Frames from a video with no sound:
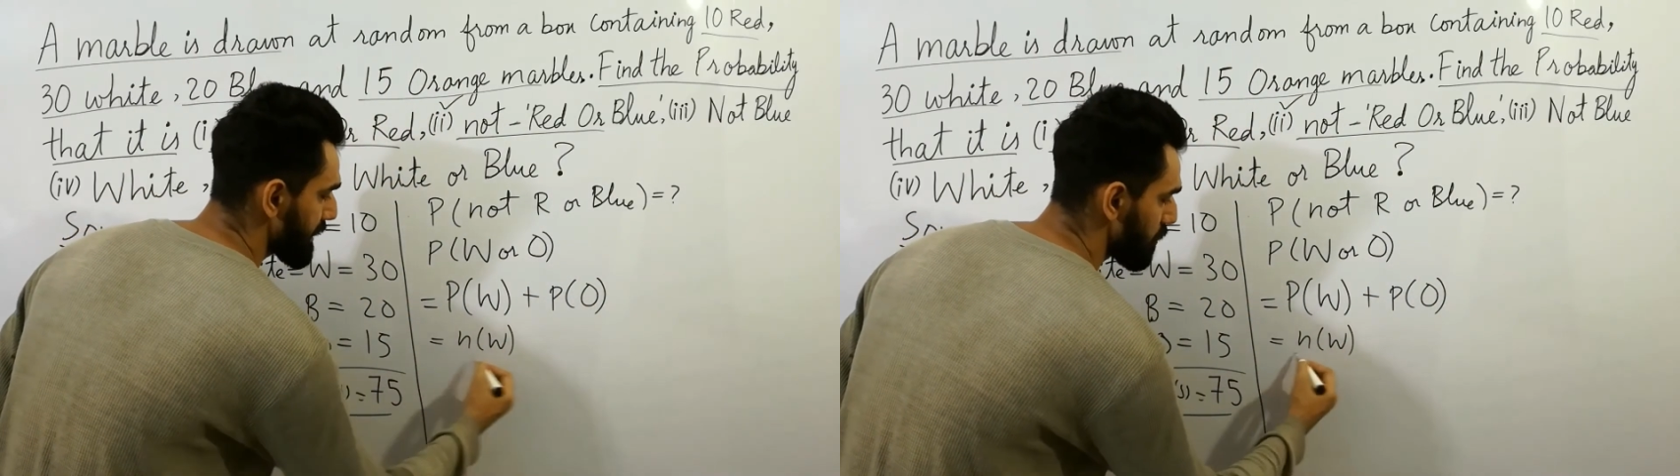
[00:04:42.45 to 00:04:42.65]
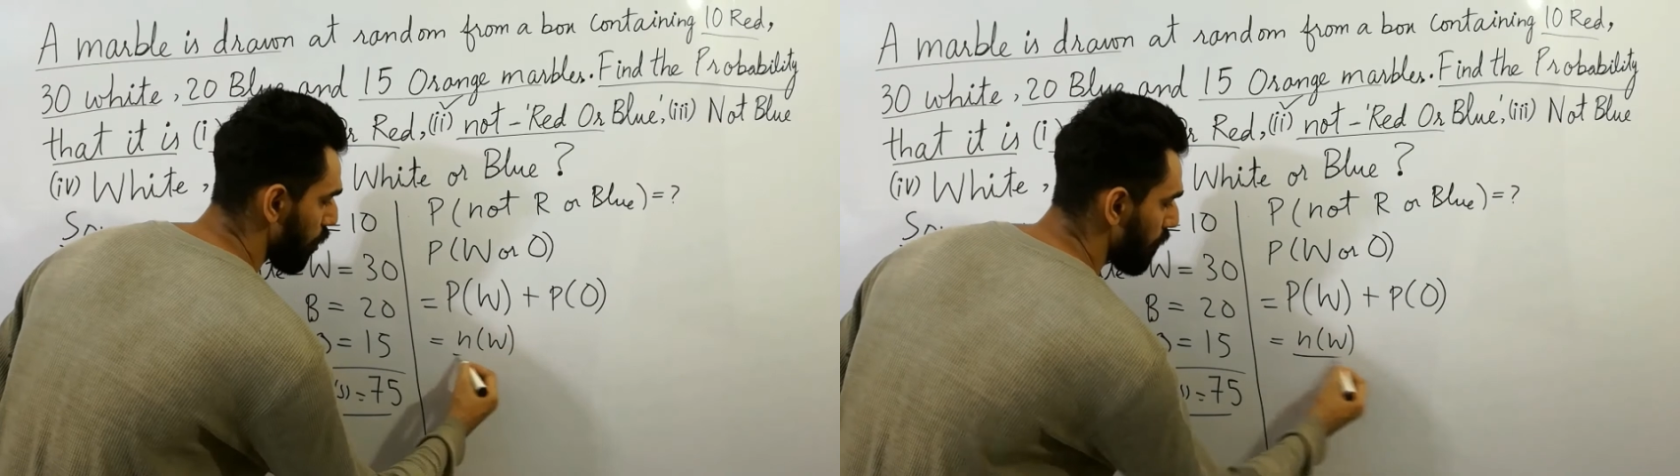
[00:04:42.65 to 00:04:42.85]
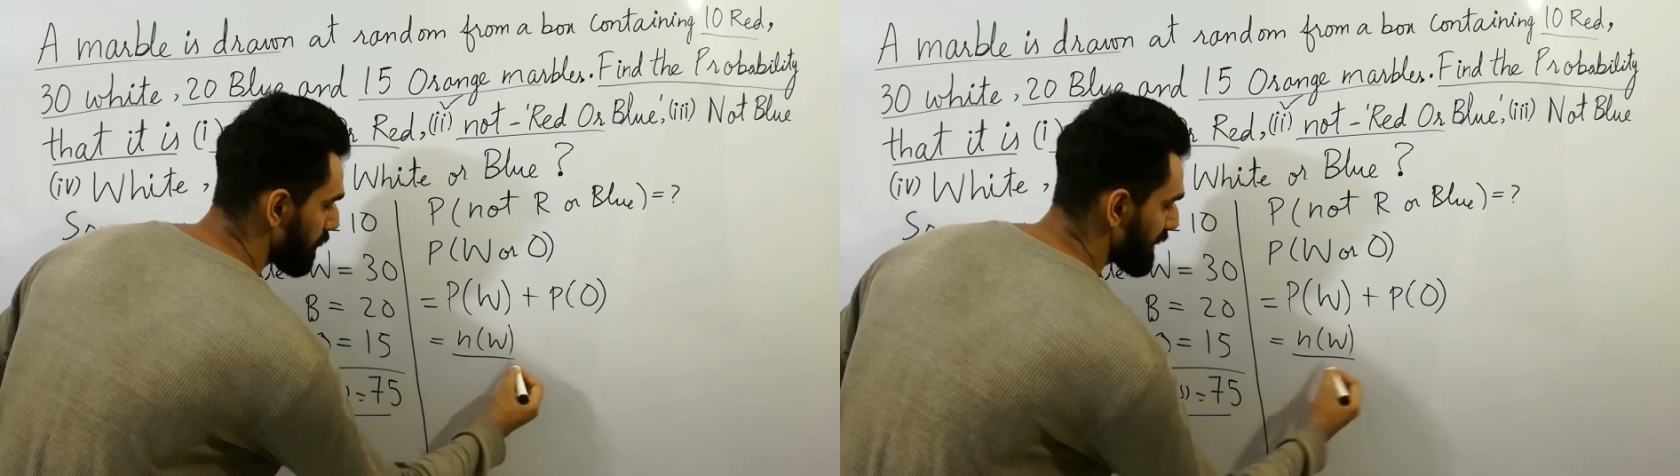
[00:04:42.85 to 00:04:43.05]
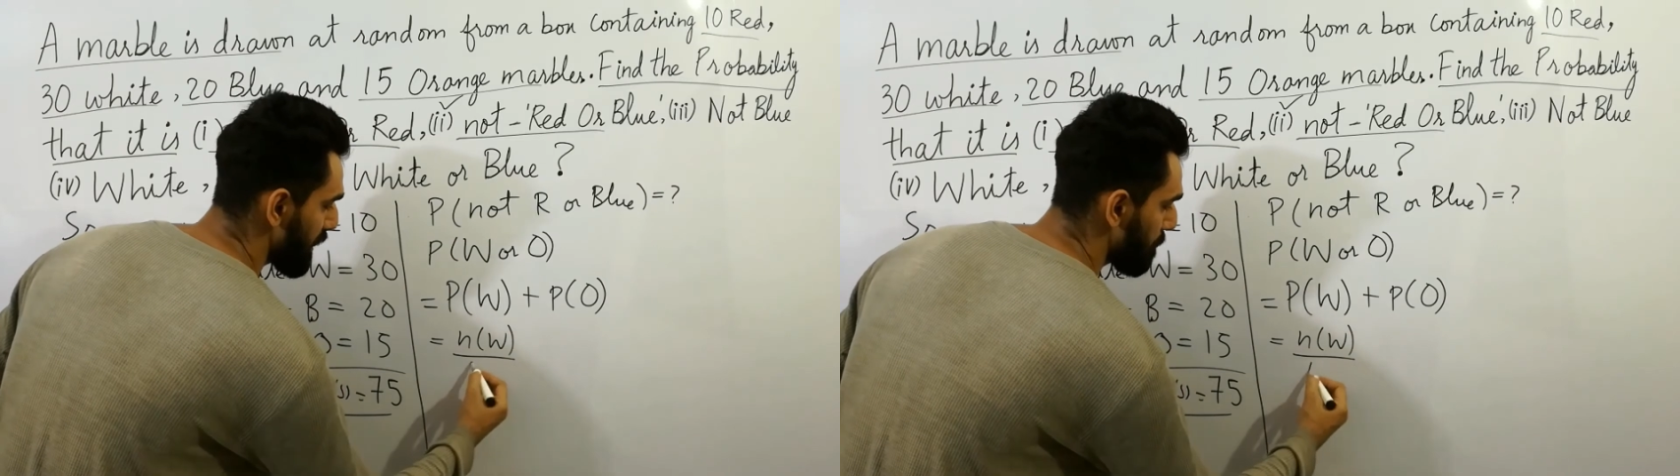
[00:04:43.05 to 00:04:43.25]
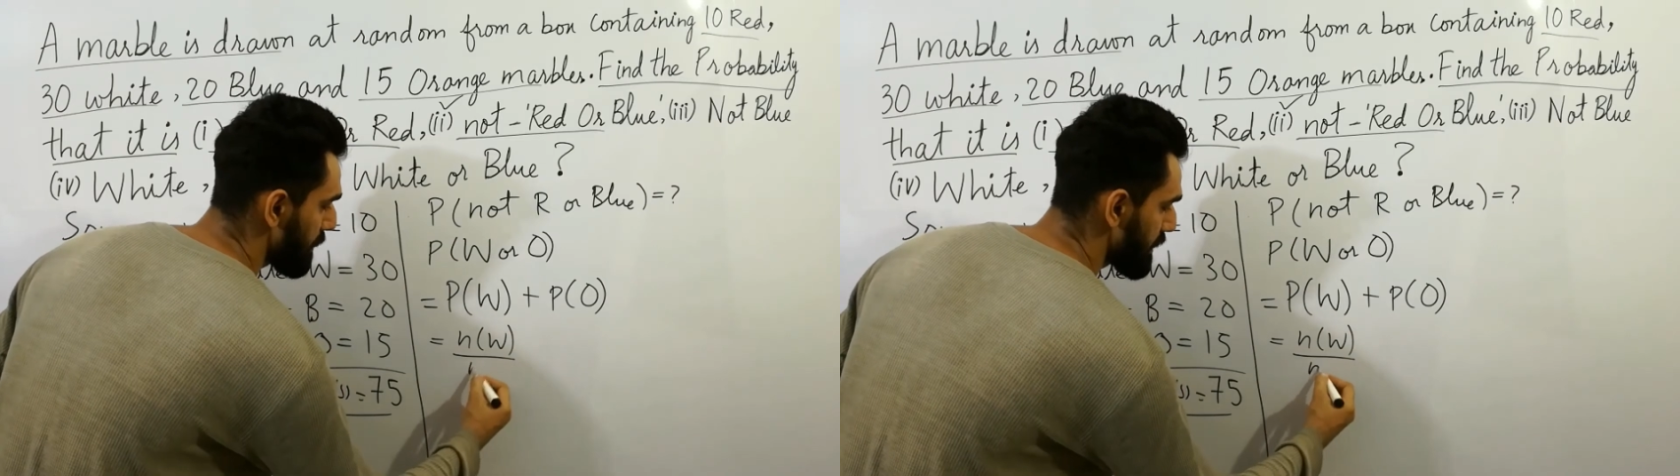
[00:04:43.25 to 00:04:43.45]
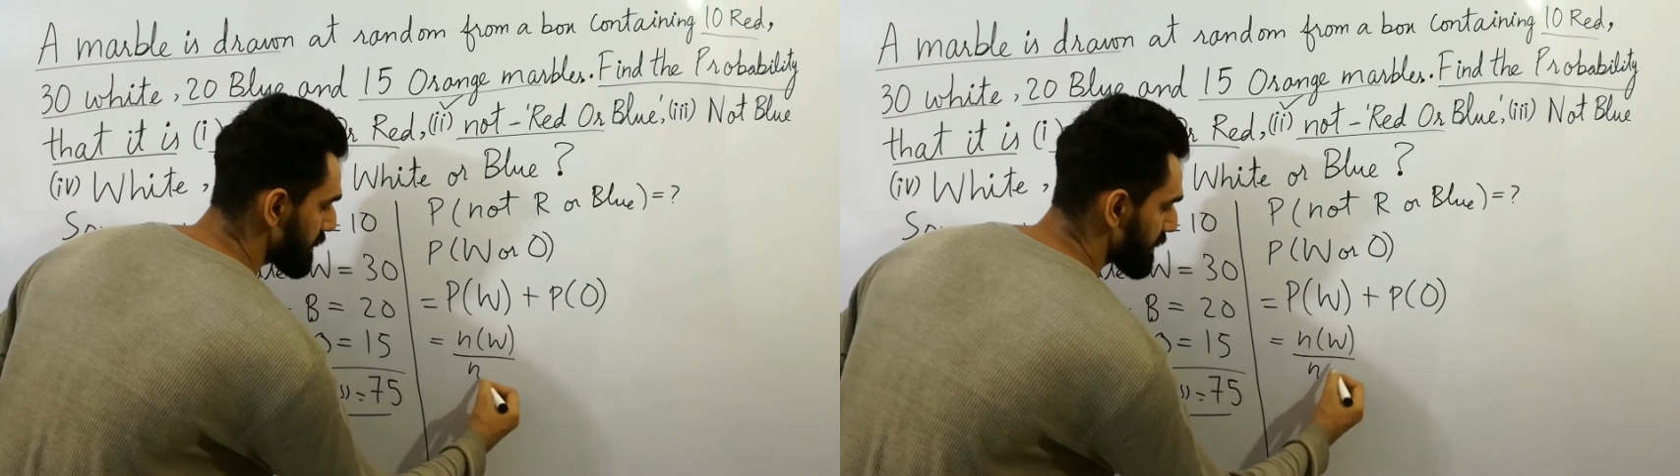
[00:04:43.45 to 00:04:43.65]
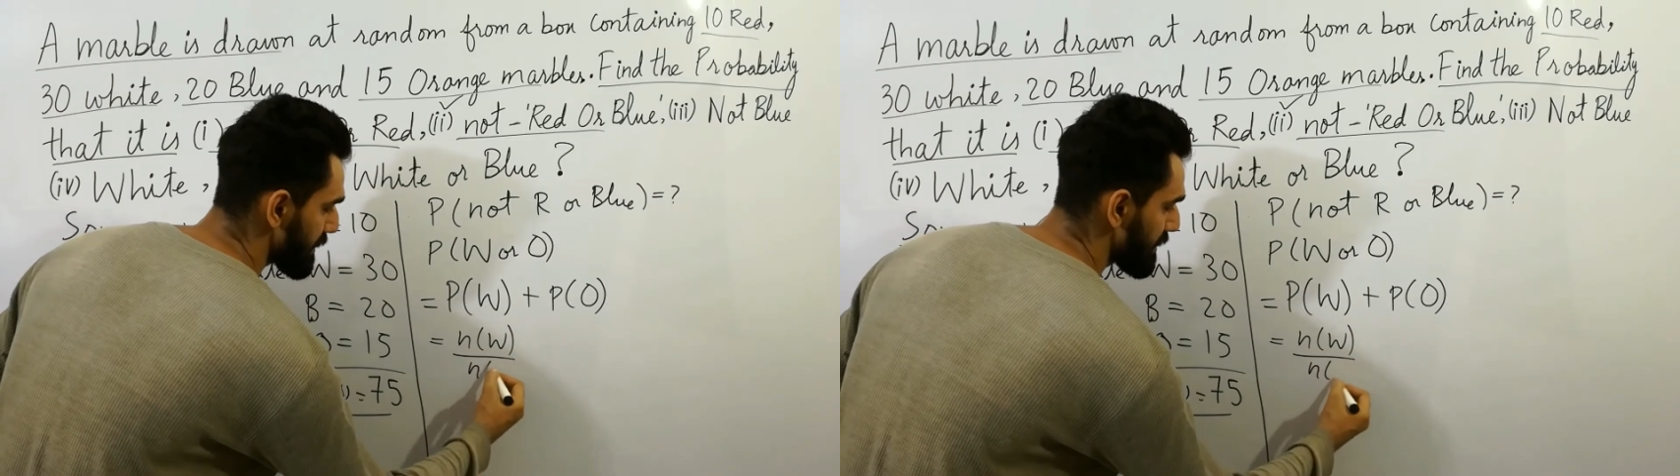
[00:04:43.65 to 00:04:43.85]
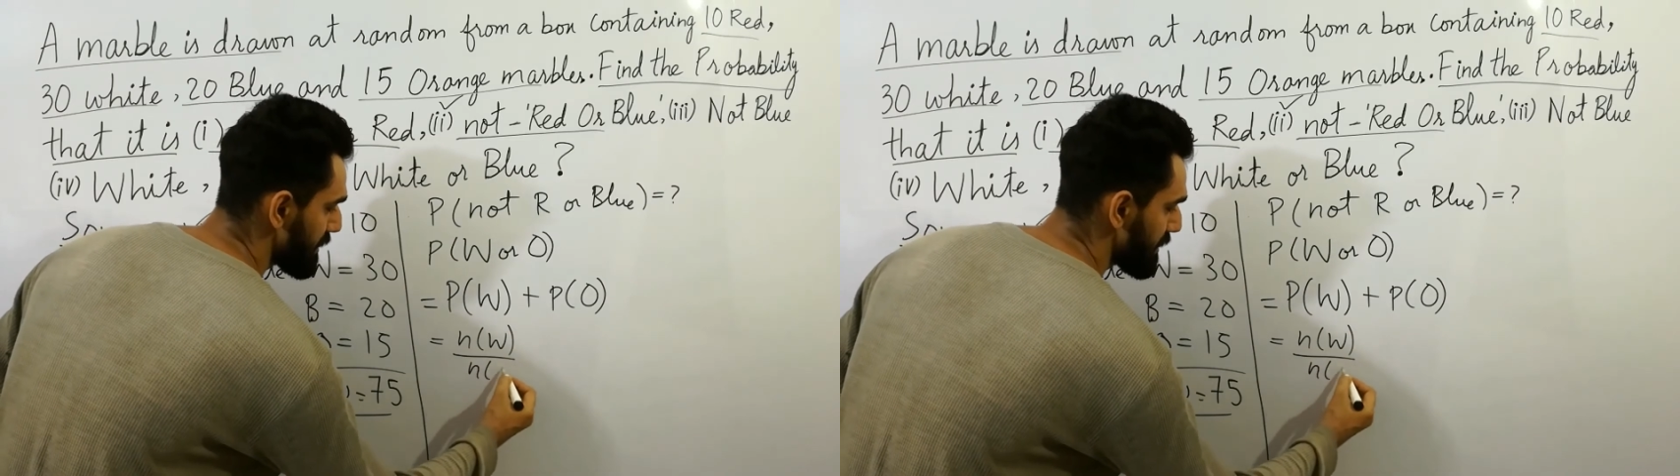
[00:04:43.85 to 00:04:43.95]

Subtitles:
over number in